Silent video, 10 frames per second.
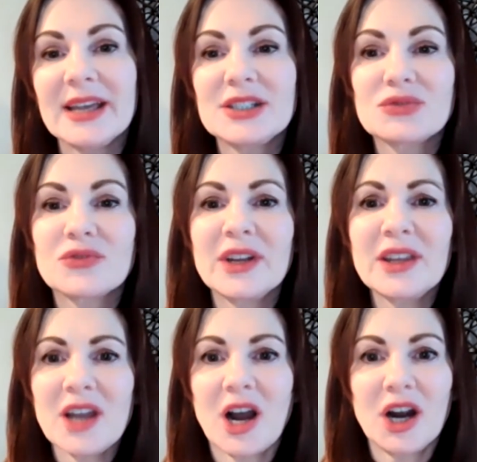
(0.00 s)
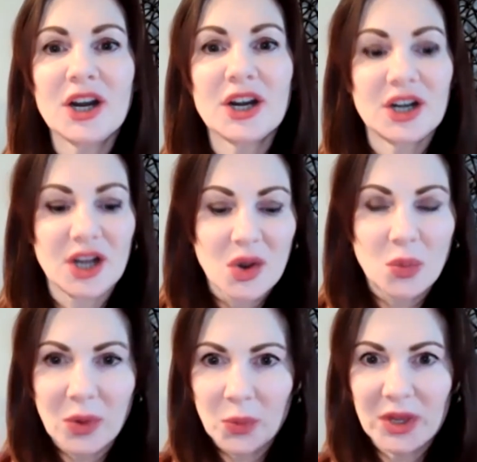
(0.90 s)
it's really hard
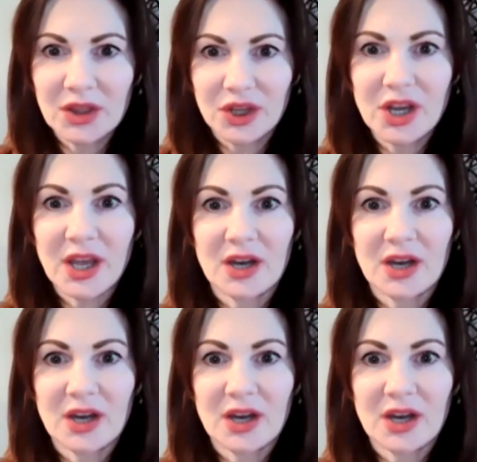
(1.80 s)
when we look